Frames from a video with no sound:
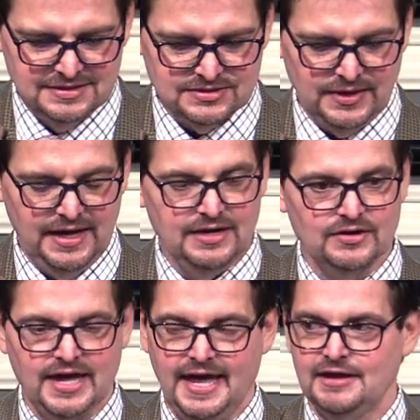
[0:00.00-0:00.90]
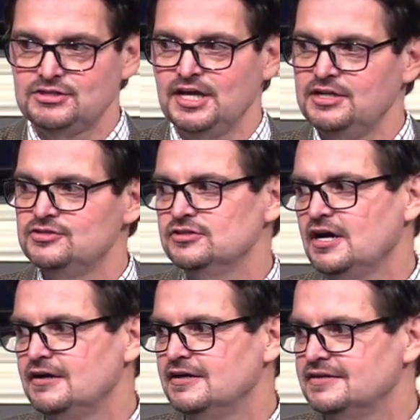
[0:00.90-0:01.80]
So anger can't change your
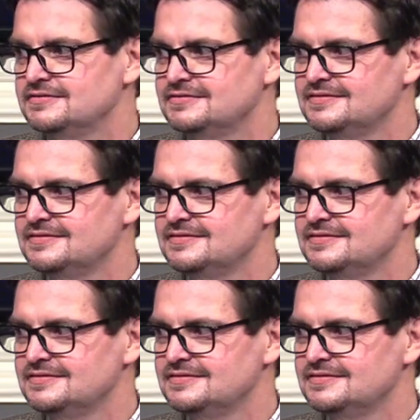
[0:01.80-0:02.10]
heart.